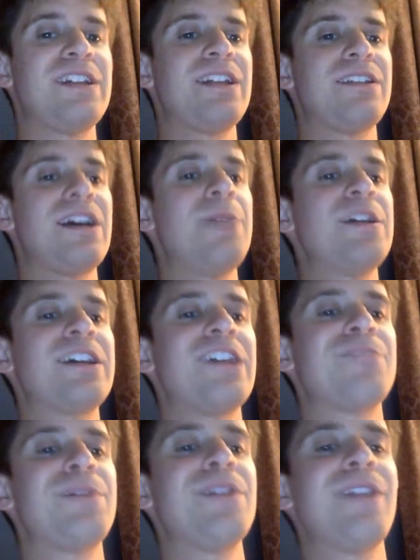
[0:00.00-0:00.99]
that Dominik
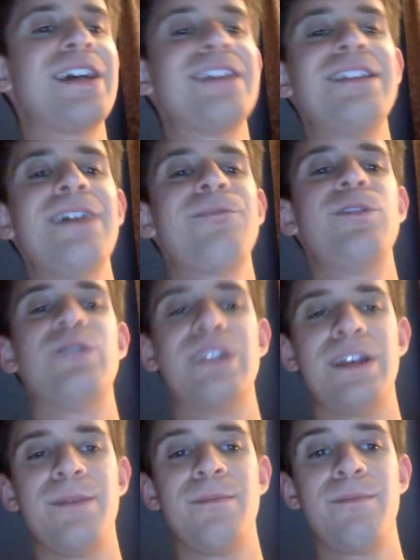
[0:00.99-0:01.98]
has been like a nephew to
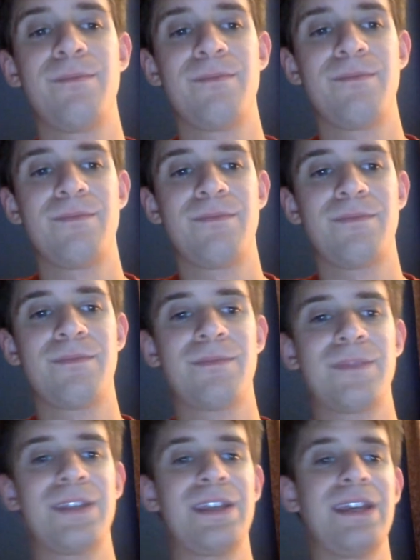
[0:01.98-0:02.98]
him,
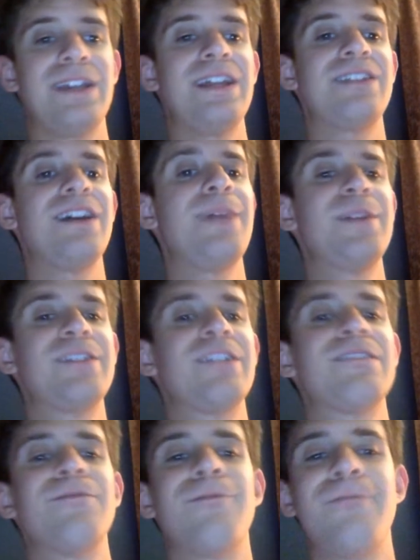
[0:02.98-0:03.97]
and that Dominik
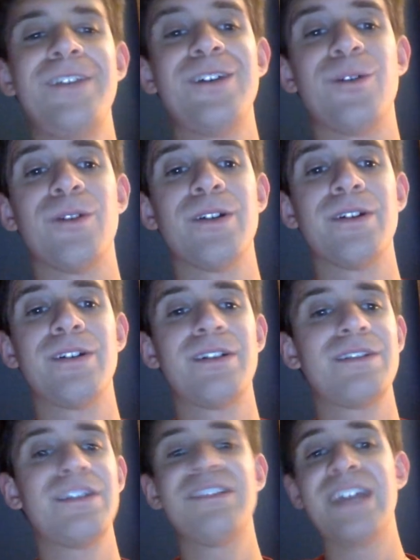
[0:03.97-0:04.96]
doesn't feel
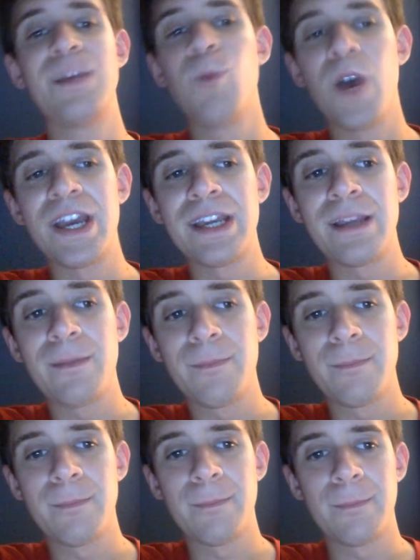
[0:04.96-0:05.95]
the same way.
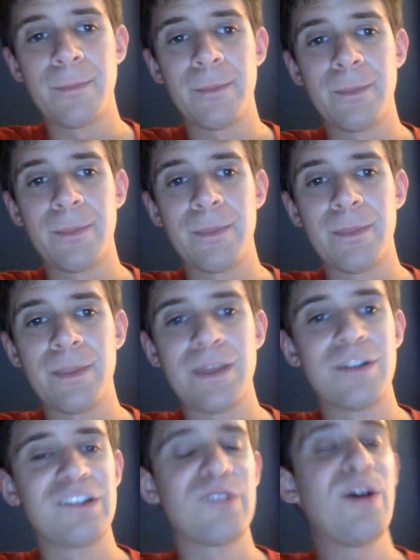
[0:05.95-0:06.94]

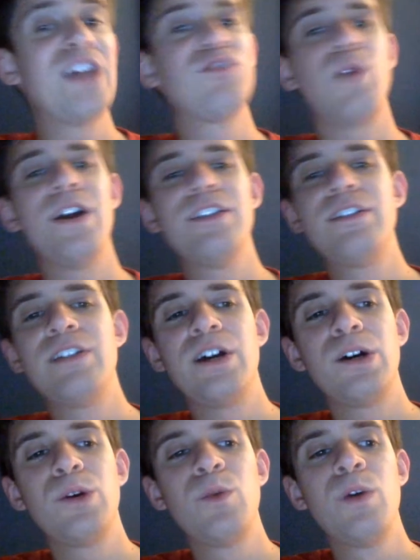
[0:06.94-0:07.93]
So Edge wanted to
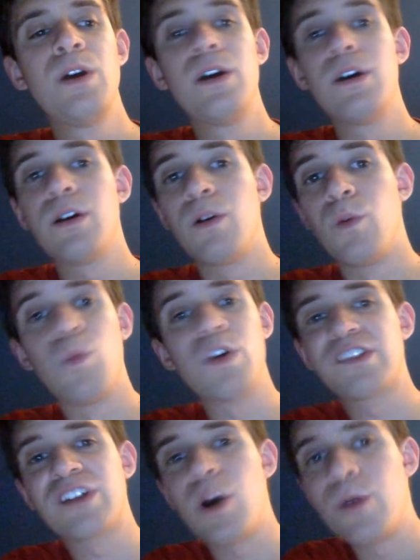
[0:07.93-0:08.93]
know
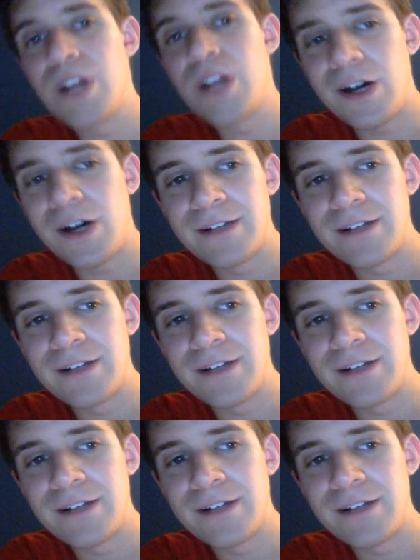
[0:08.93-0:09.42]
what's going on.